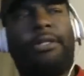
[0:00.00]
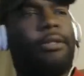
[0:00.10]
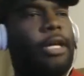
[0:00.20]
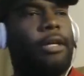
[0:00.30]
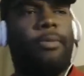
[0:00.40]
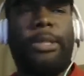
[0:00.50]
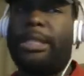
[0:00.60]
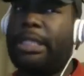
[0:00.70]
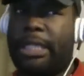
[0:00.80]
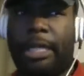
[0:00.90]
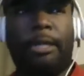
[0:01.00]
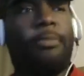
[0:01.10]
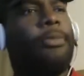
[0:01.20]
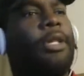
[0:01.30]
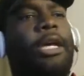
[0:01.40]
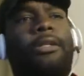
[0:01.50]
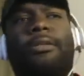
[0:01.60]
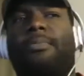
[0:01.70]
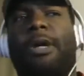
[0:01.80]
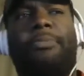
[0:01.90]
that could be Steam,
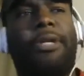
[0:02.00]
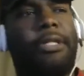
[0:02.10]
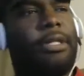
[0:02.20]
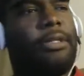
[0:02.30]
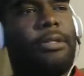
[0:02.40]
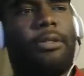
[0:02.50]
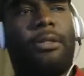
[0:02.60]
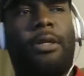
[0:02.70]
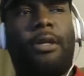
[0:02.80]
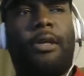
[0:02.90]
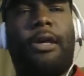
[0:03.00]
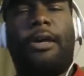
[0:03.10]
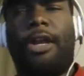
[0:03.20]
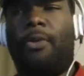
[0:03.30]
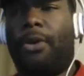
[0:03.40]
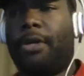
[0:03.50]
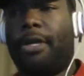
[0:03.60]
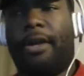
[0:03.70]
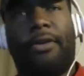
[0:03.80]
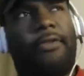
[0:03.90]
that's my PlayStation network
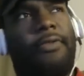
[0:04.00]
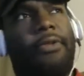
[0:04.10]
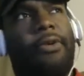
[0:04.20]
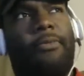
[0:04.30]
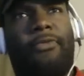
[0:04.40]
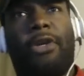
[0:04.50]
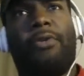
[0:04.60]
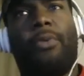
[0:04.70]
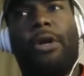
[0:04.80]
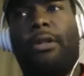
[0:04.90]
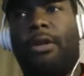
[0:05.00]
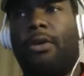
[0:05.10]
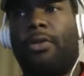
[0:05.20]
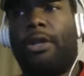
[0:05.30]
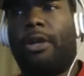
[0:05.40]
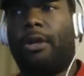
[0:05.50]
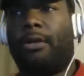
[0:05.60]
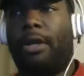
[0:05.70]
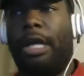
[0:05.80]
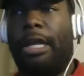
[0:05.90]
account, even though I'm very rarely on there
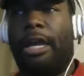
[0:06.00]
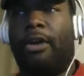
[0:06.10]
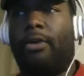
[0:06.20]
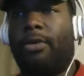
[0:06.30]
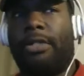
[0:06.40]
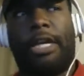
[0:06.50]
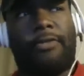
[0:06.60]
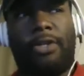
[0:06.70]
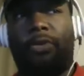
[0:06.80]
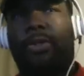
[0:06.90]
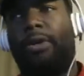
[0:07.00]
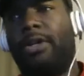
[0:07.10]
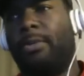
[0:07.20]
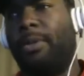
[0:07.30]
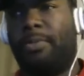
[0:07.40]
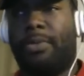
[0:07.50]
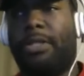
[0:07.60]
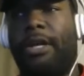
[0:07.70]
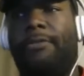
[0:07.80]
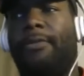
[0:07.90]
now because I have to use it on other people's
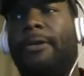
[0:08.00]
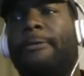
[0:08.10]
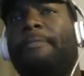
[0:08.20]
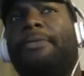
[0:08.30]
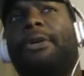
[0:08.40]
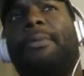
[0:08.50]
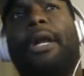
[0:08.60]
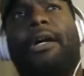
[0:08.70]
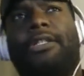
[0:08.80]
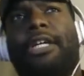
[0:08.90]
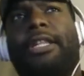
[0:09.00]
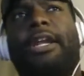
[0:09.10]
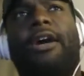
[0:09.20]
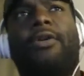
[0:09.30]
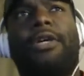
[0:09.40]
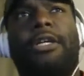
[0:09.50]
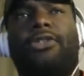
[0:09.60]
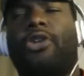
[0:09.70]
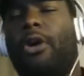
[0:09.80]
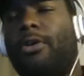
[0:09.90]
stuff. But check that out. Hit
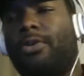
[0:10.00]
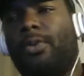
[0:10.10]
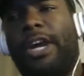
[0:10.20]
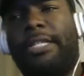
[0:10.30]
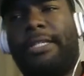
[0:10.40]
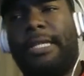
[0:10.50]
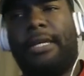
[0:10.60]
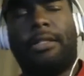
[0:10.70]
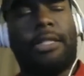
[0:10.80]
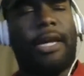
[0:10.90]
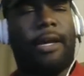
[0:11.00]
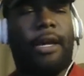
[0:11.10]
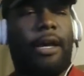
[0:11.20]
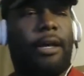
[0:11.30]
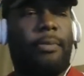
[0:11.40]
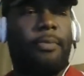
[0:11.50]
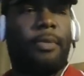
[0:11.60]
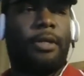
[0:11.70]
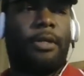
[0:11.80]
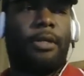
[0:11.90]
charleswritesthings.com
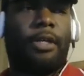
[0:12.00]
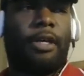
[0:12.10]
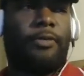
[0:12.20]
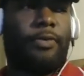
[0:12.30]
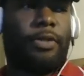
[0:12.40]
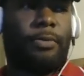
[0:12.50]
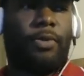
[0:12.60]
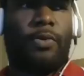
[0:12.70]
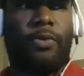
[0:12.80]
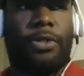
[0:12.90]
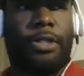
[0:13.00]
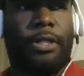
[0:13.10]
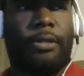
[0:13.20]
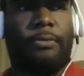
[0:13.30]
for some cool shit.